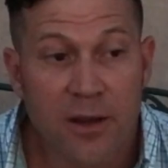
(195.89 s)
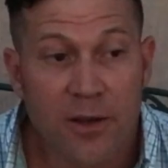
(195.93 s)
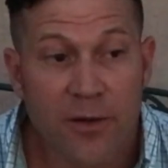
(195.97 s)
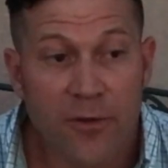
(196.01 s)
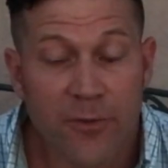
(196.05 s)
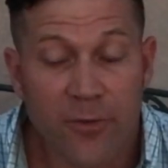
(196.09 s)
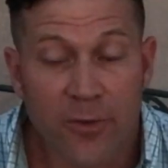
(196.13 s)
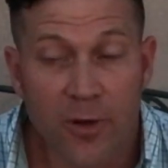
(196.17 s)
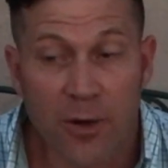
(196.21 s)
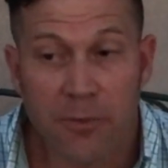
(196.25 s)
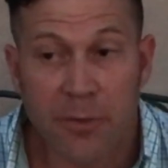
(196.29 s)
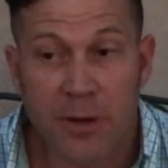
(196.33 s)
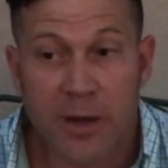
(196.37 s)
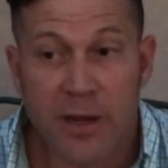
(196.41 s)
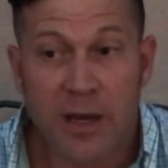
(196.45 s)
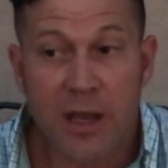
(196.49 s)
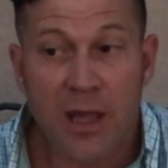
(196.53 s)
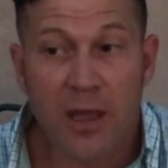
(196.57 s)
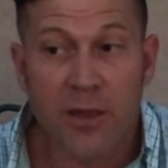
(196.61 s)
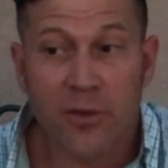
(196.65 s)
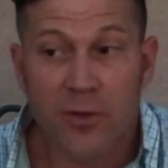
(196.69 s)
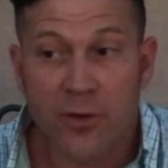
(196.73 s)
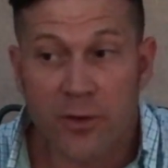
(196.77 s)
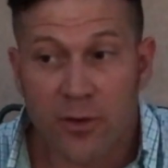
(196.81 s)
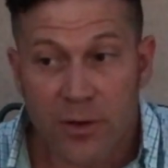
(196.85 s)
from
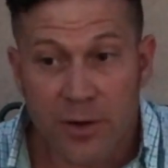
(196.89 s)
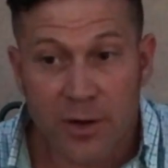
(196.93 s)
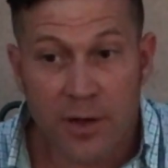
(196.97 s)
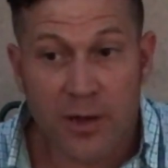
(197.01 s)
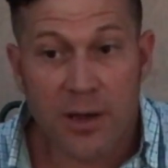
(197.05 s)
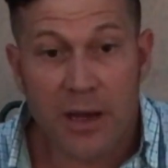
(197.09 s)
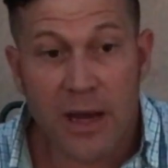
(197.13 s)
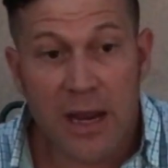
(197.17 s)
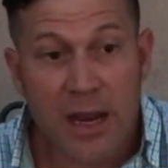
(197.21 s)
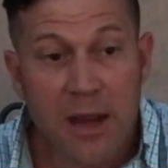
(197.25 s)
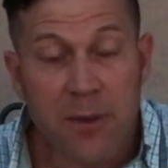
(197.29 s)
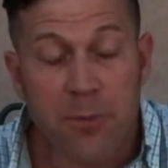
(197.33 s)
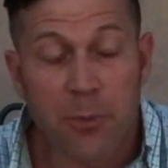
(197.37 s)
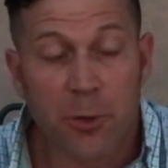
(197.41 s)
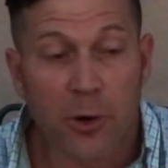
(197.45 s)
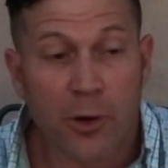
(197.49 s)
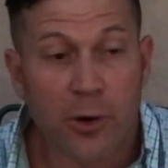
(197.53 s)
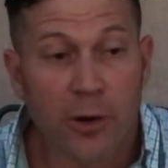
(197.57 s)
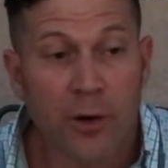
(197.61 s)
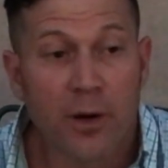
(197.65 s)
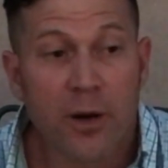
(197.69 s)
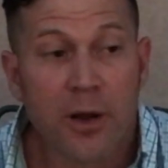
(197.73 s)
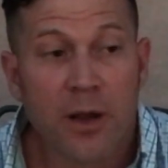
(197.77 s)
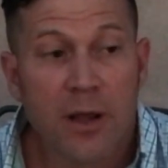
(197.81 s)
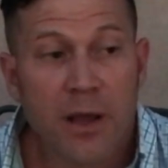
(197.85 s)
another
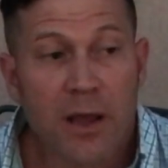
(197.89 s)
neighbor,